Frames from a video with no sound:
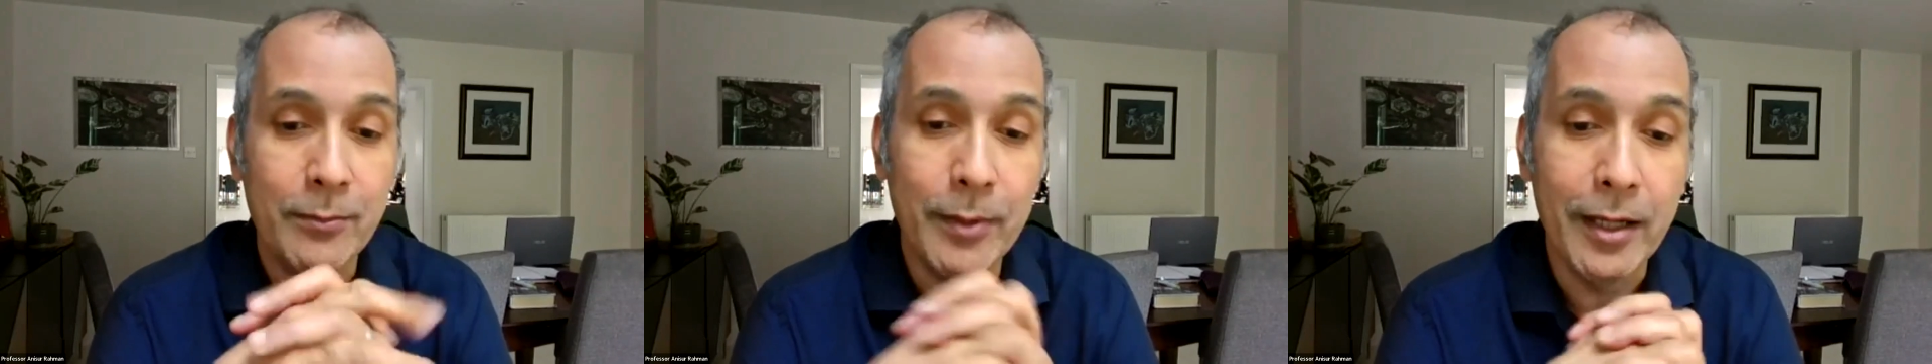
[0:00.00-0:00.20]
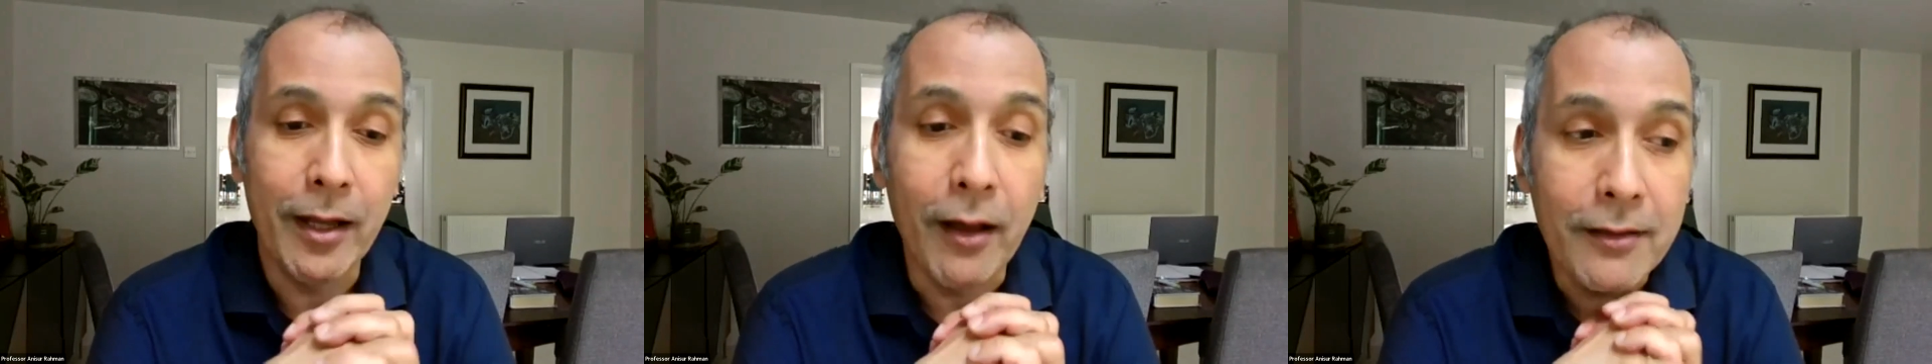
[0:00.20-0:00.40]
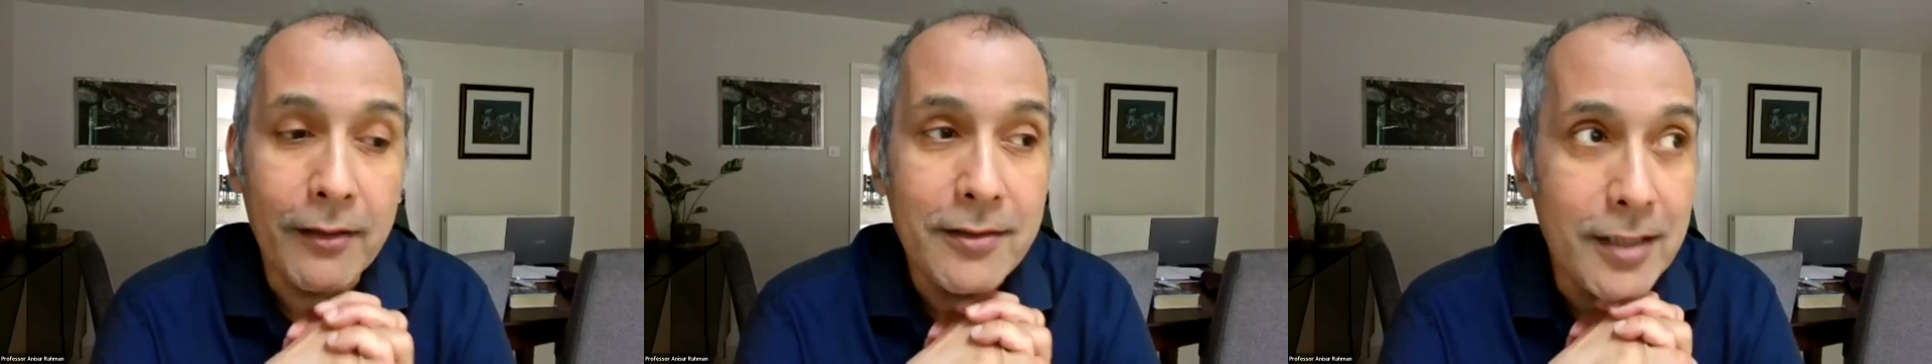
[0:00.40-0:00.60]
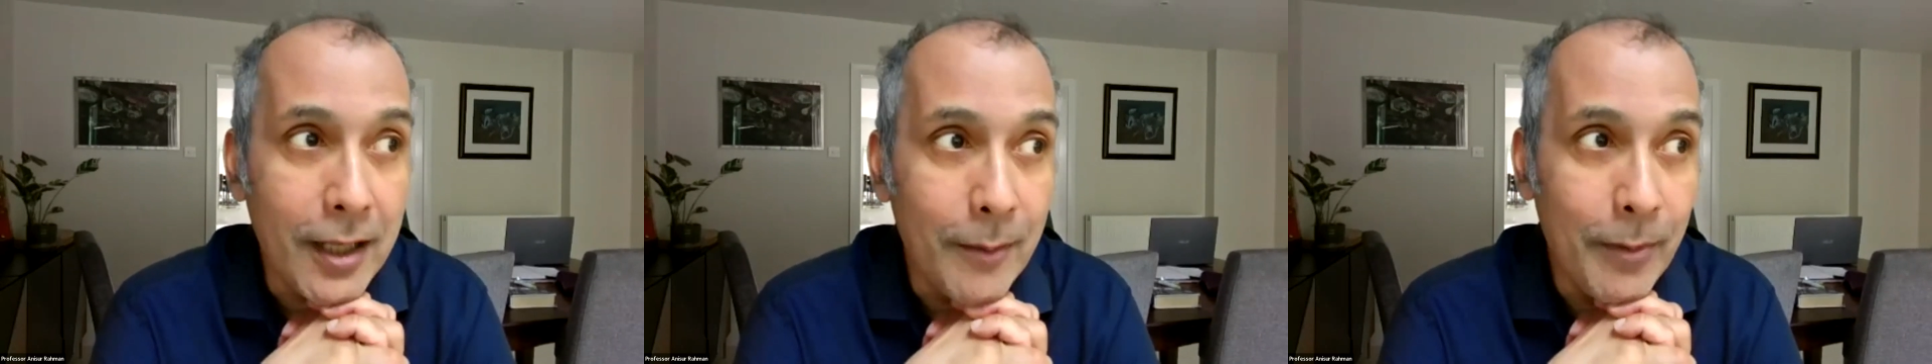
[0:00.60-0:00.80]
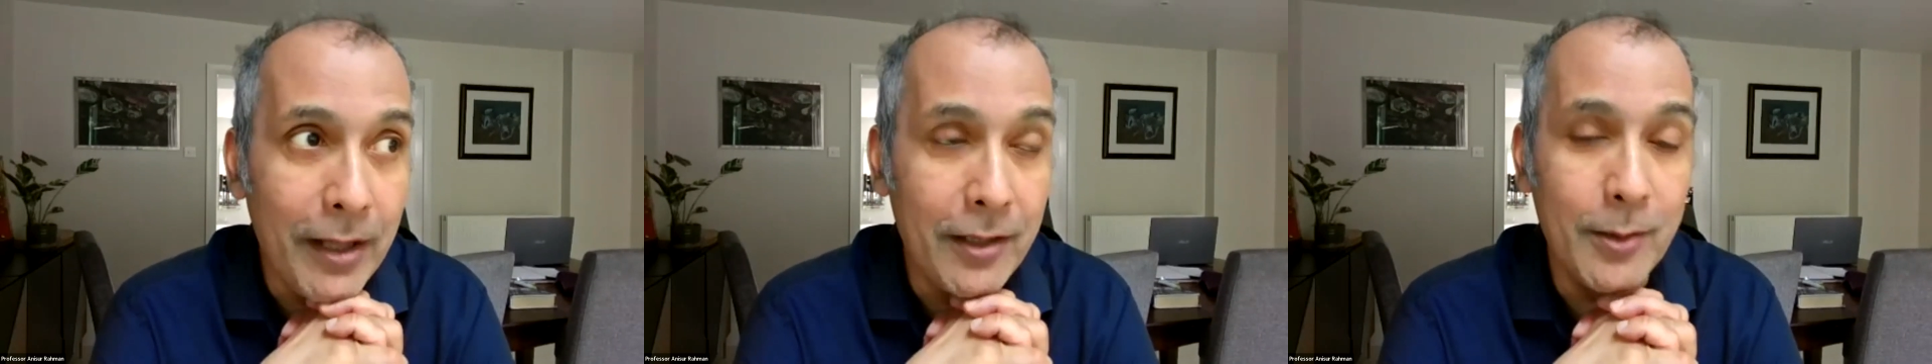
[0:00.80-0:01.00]
I've just been
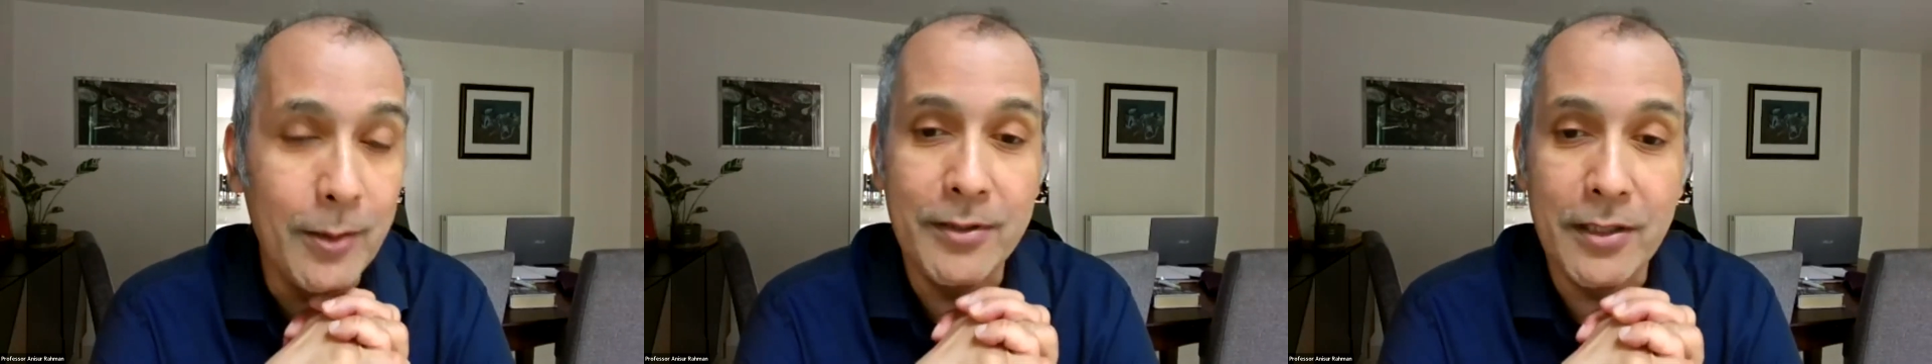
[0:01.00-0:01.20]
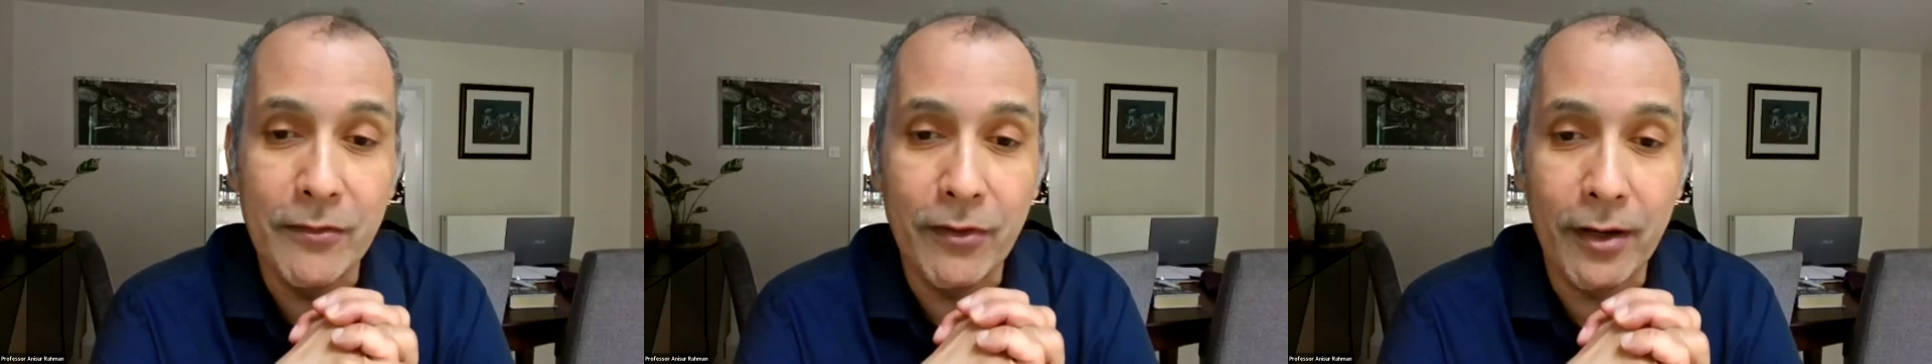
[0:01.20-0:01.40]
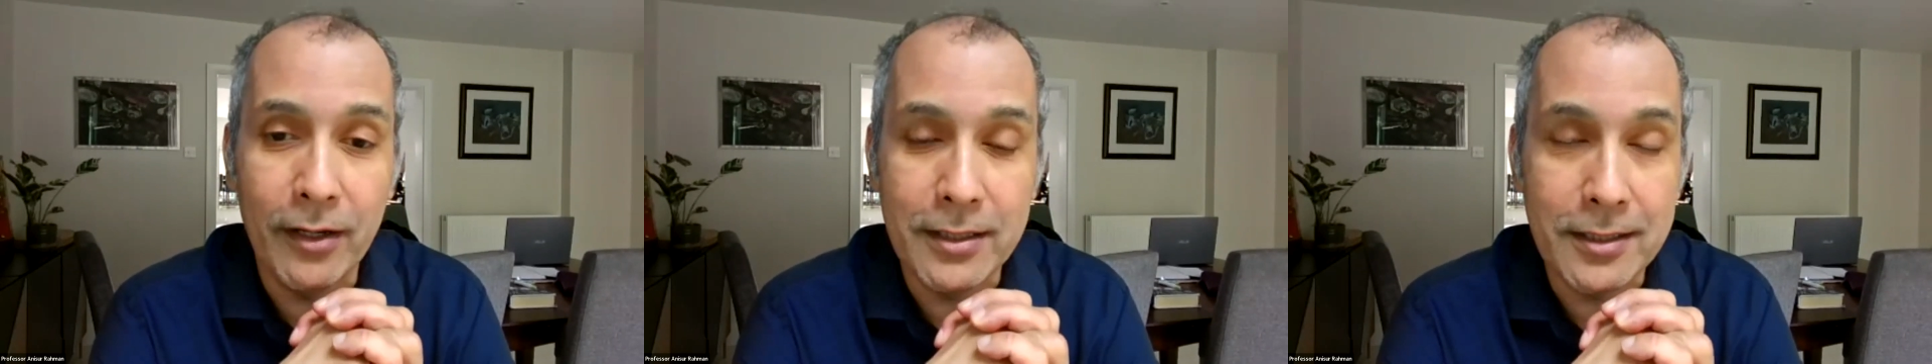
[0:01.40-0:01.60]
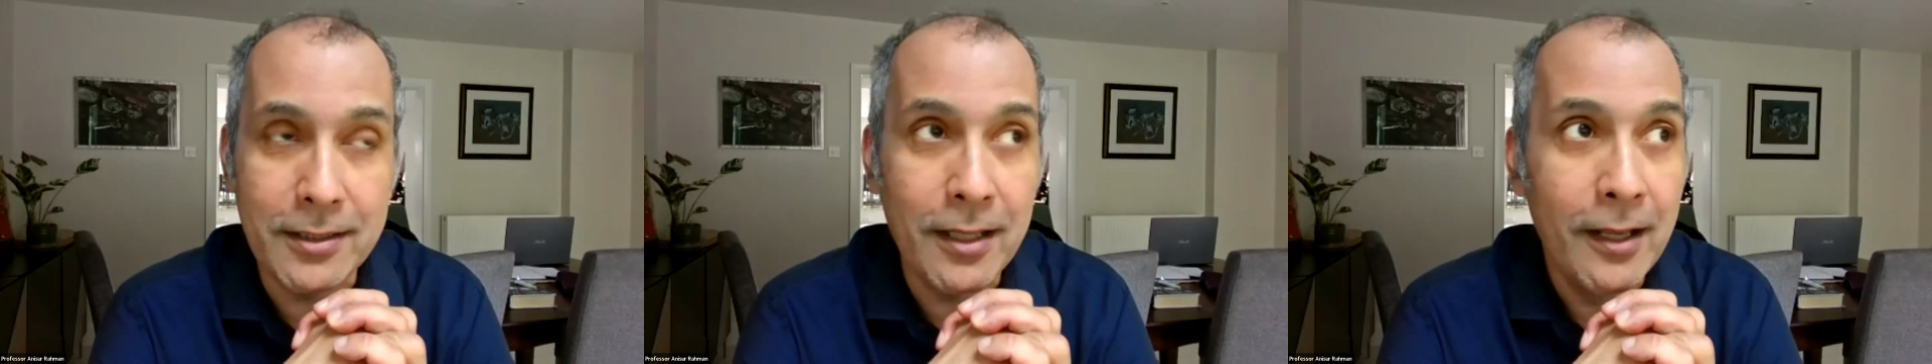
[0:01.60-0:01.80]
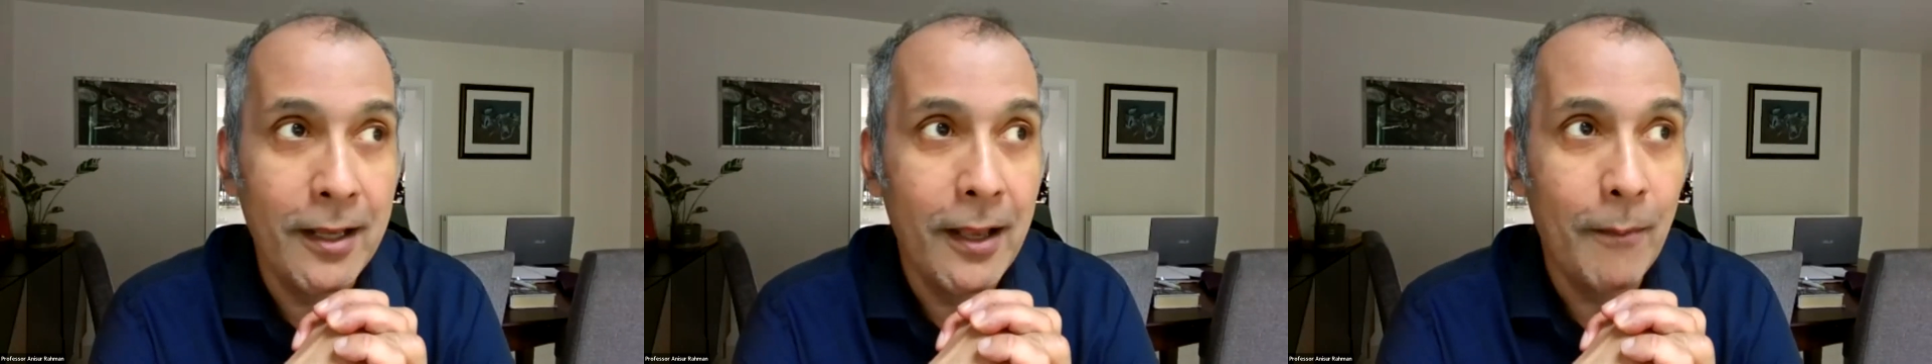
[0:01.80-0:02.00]
asked about lupus
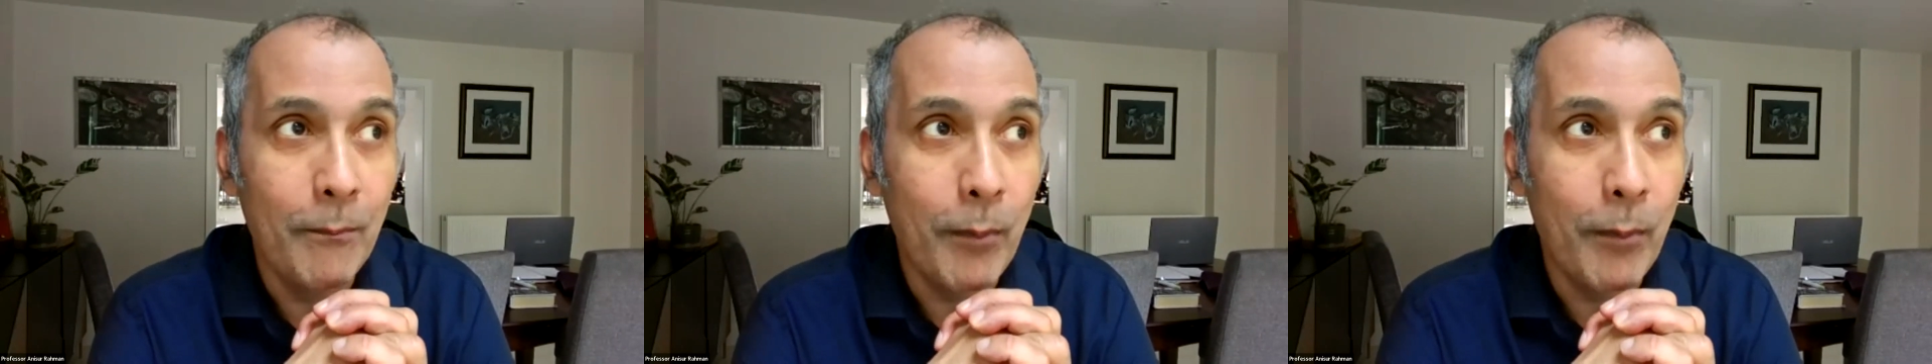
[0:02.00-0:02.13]
nephritis,